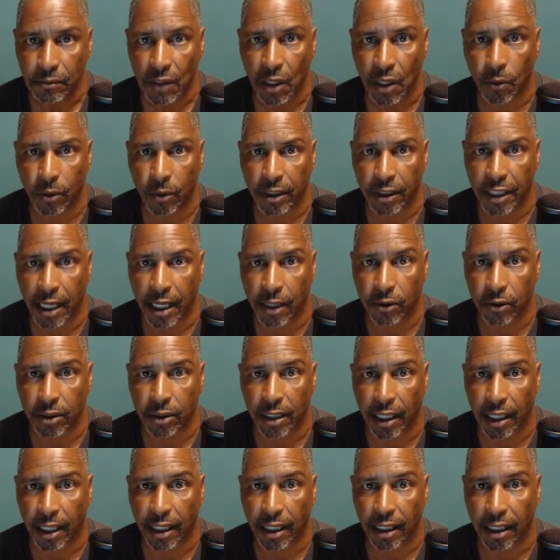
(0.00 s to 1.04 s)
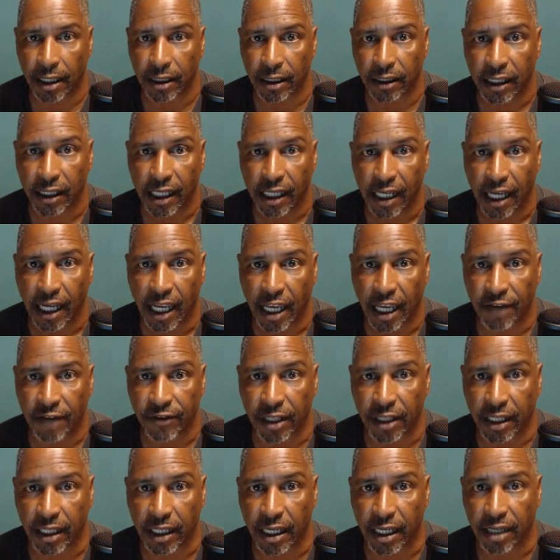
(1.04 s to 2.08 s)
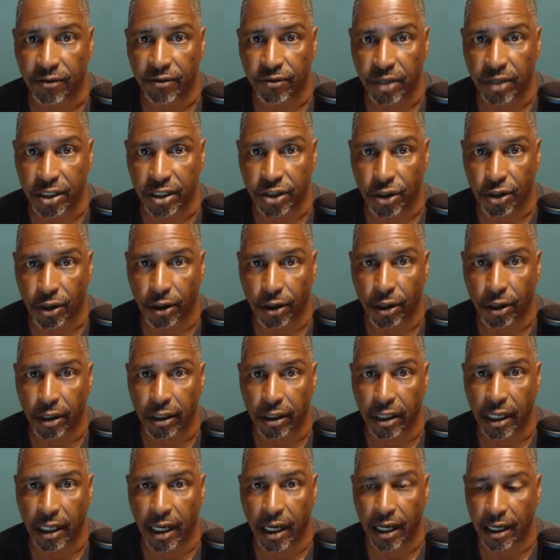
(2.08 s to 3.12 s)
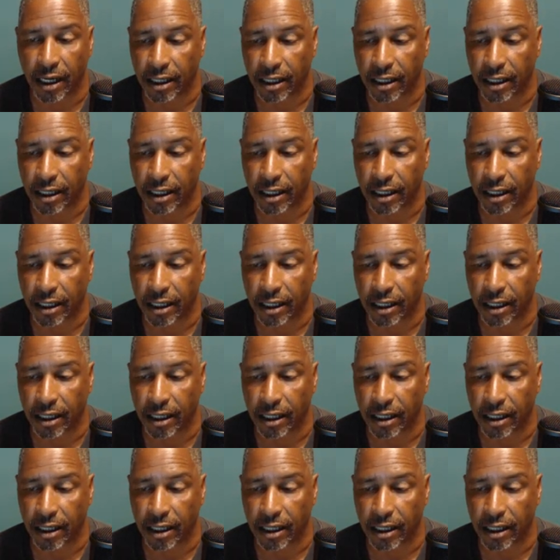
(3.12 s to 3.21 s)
without having it return